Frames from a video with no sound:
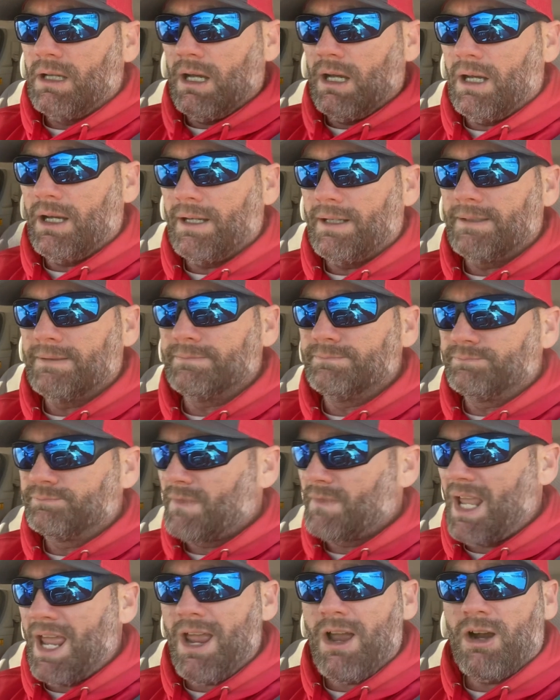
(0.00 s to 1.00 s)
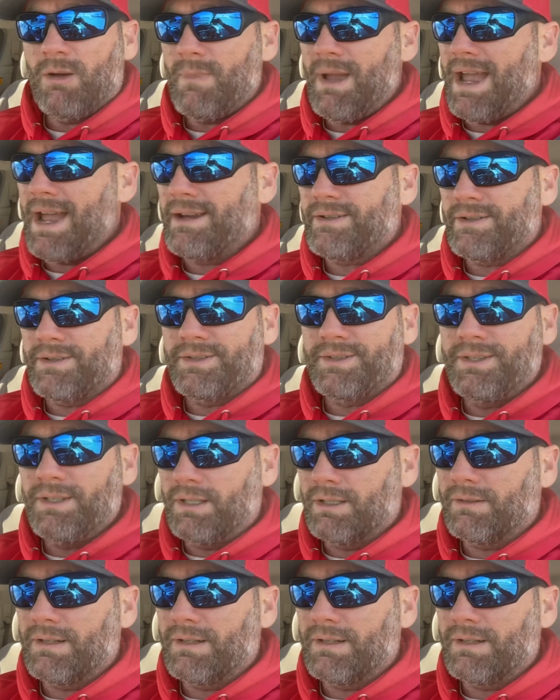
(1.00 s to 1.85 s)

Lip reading: AR mags are still